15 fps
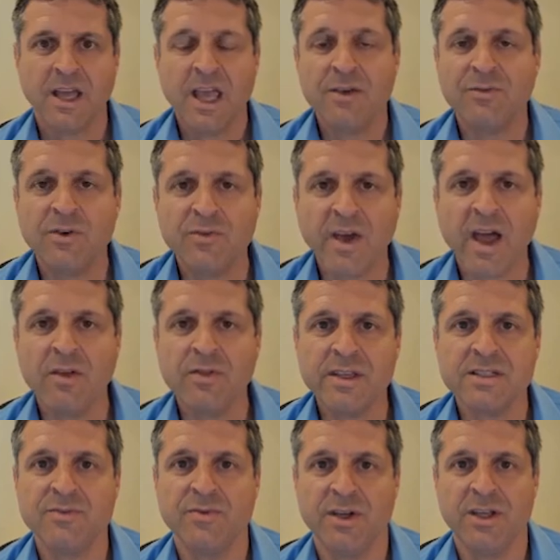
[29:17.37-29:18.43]
If you found
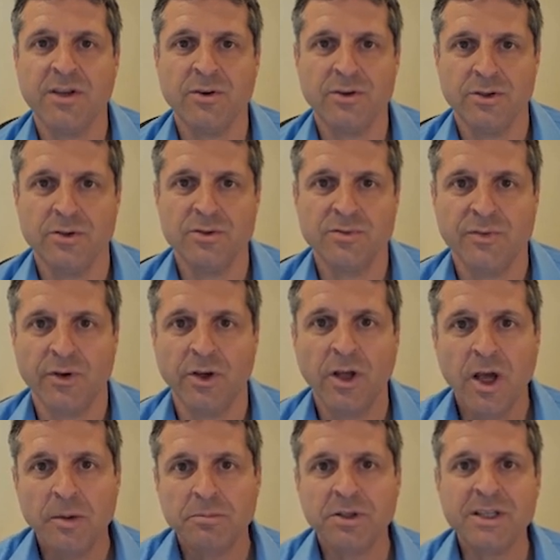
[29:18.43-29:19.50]
this video
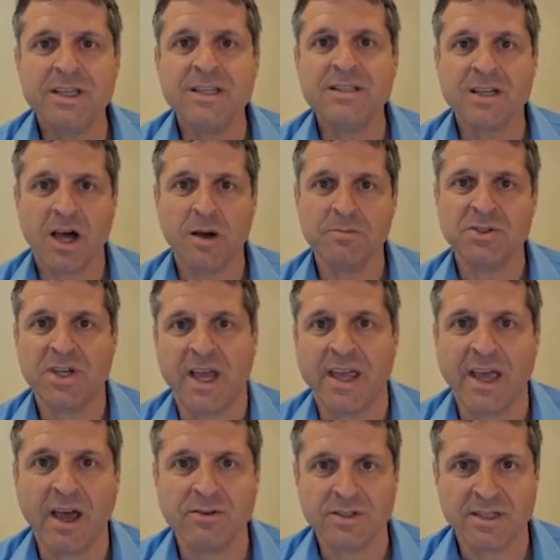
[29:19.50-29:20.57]
useful, please come
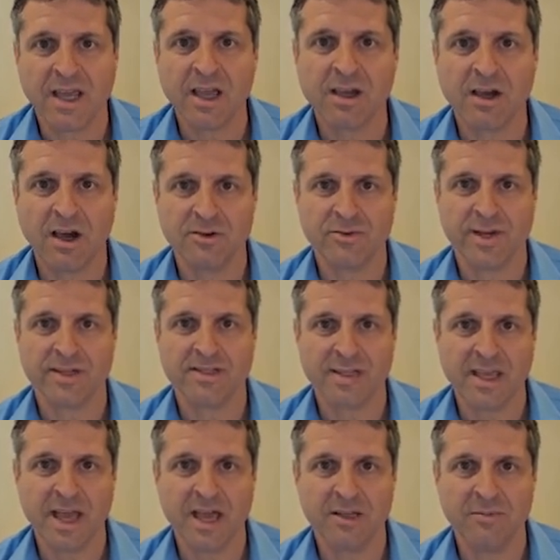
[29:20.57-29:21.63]
check out Tech Contracts
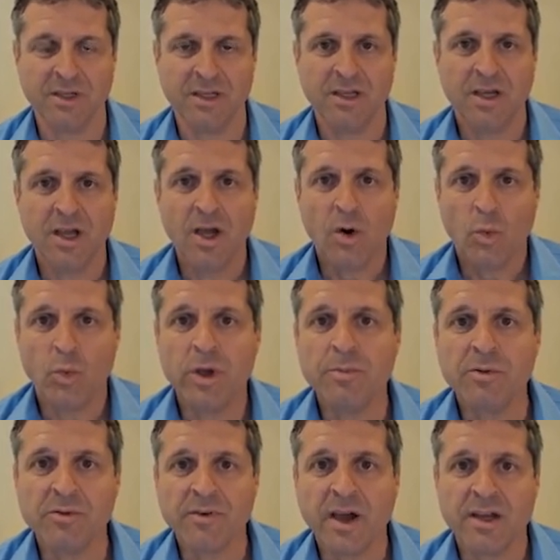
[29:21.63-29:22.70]
Academy. We
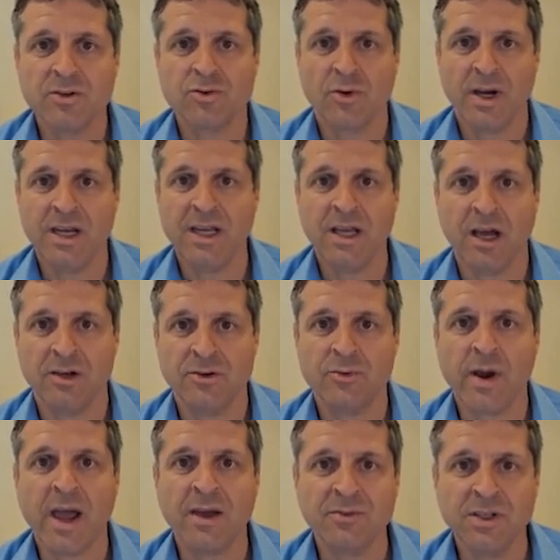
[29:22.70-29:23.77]
provide training on
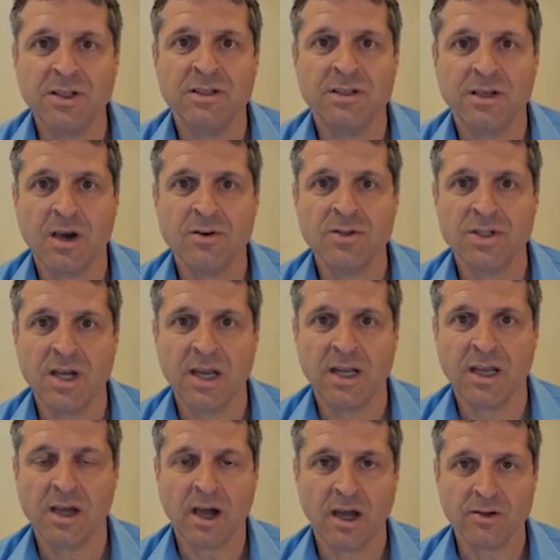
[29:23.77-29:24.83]
drafting and
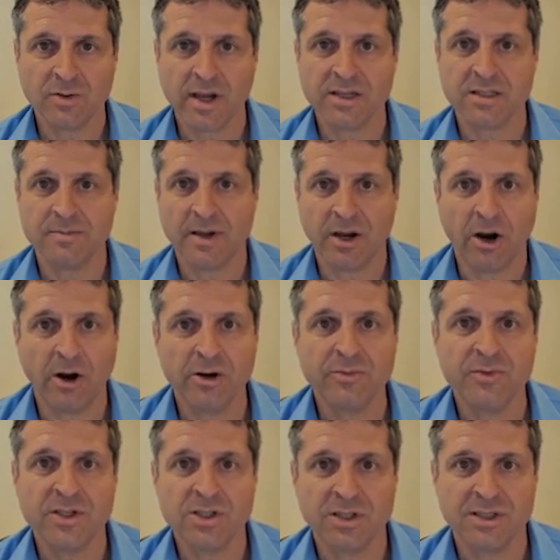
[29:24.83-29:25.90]
negotiating contracts about
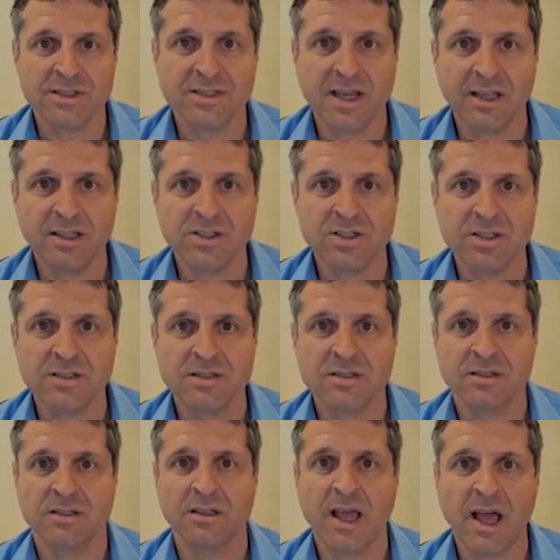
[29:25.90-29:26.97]
artificial
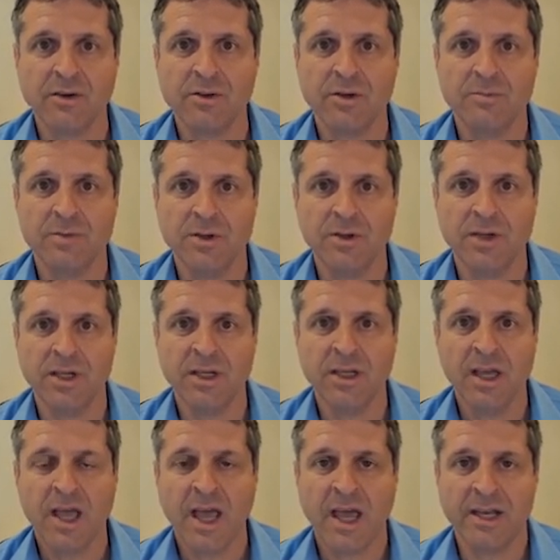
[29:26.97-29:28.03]
intelligence, cloud
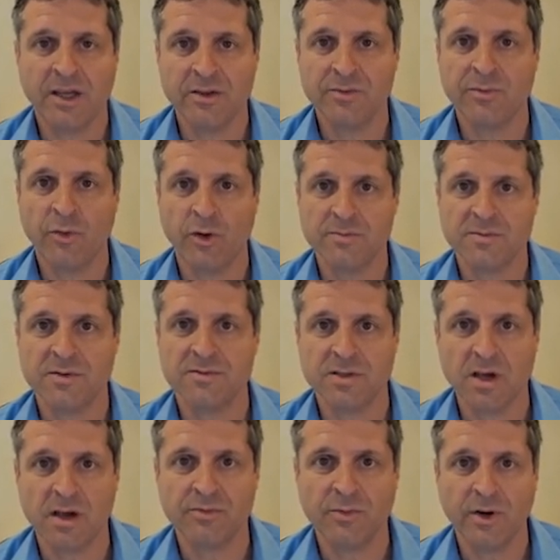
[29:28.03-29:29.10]
computing, and other forms of
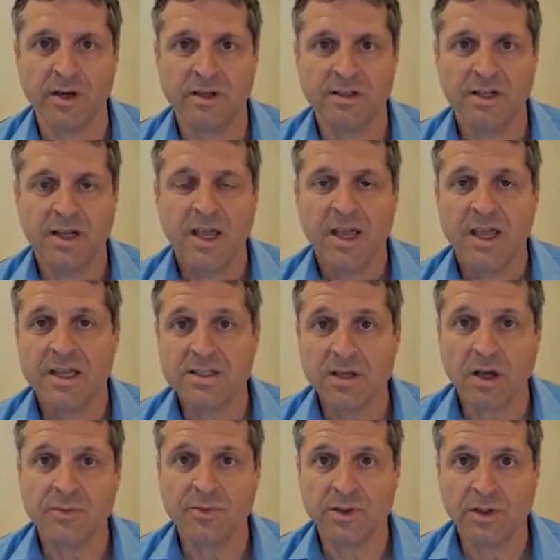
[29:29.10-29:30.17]
software. It's
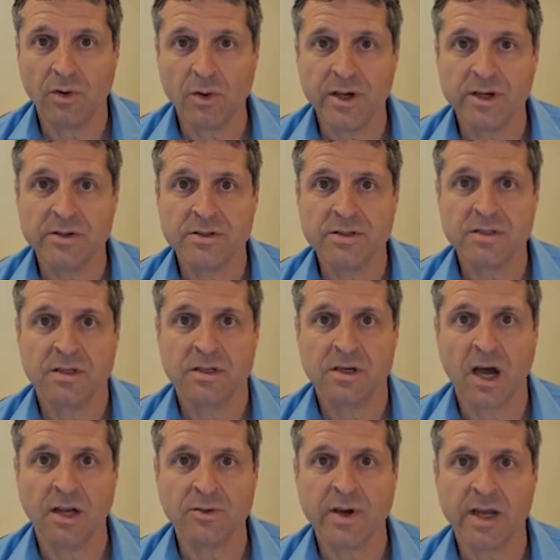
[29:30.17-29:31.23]
all for lawyers,
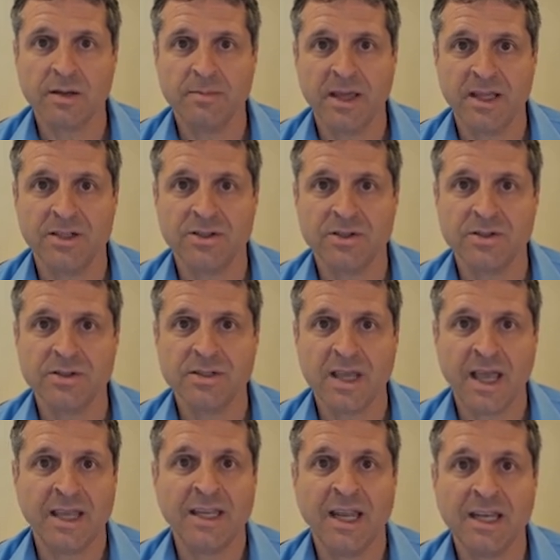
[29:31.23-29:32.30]
contract managers,
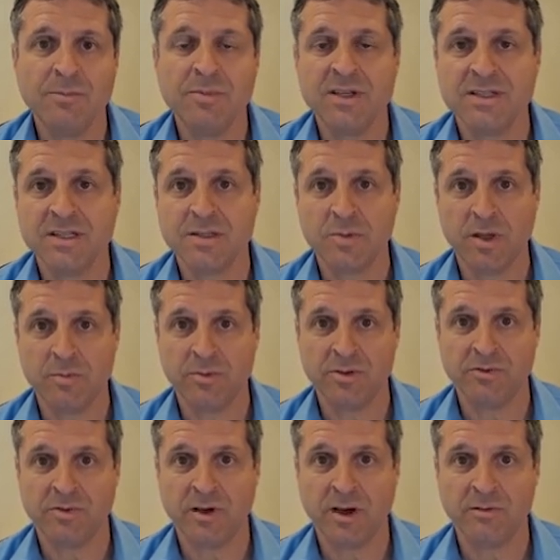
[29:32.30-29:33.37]
and any business people
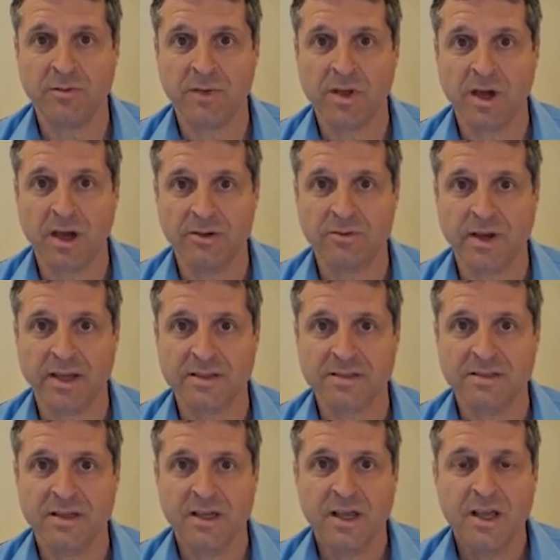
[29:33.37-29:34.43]
involved with
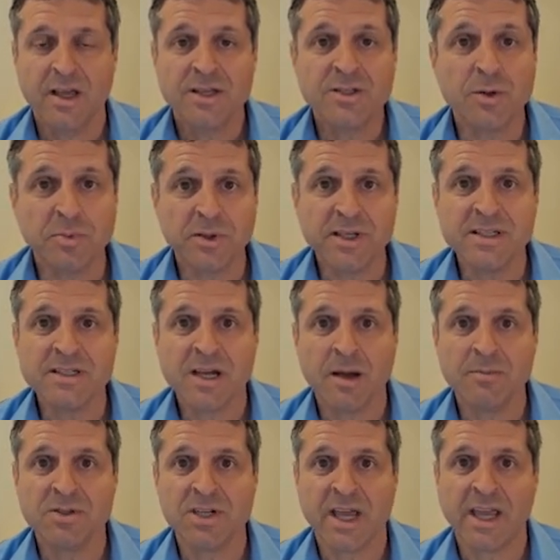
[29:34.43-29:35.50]
contracts. So please
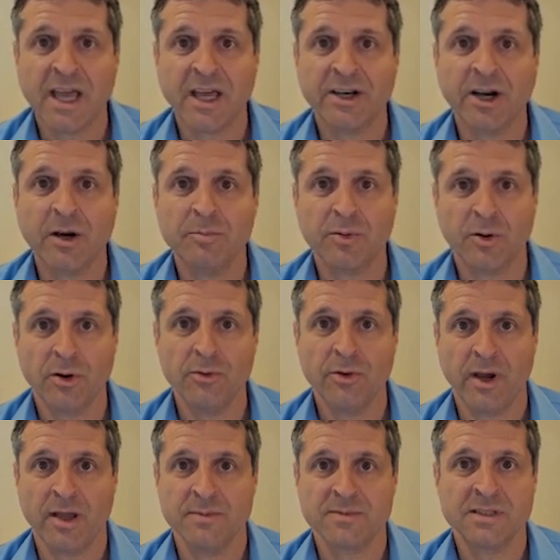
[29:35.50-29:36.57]
come check out our
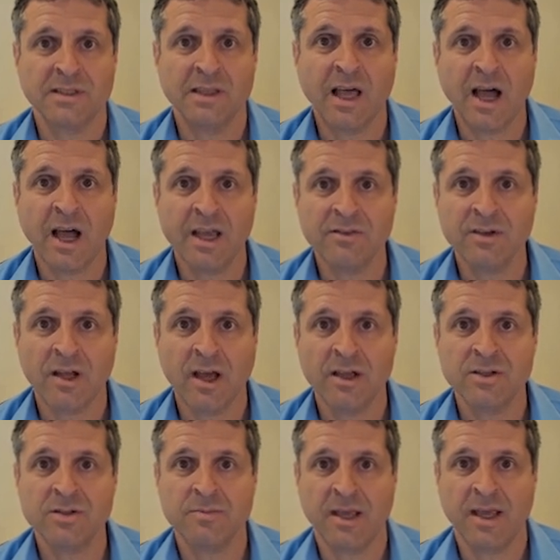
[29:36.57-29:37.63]
programs live and
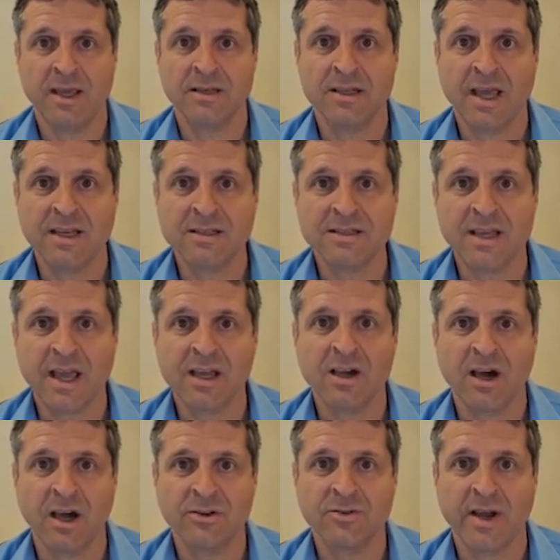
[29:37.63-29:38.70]
on demand at
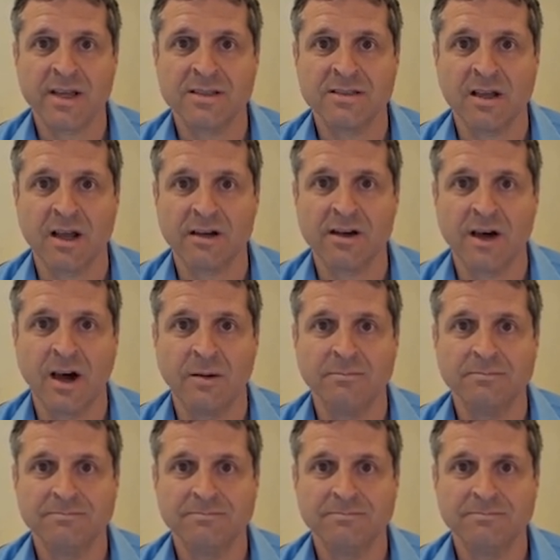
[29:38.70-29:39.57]
techcontracts.com.